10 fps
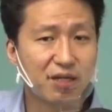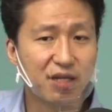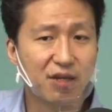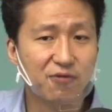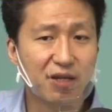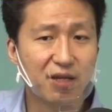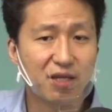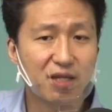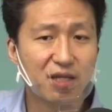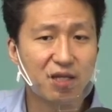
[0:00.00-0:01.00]
If
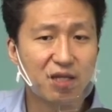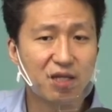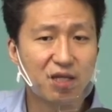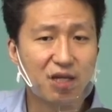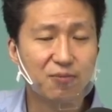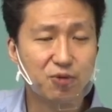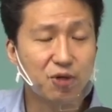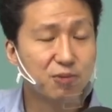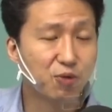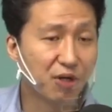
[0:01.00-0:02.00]
it
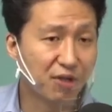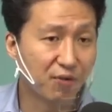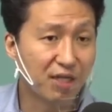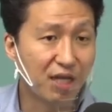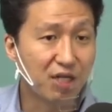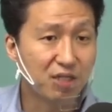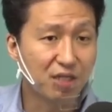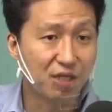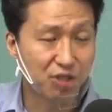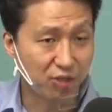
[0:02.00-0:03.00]
absorbs more of the radiation, it
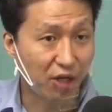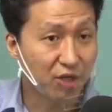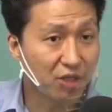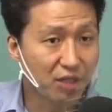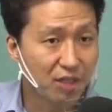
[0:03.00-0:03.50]
looks darker.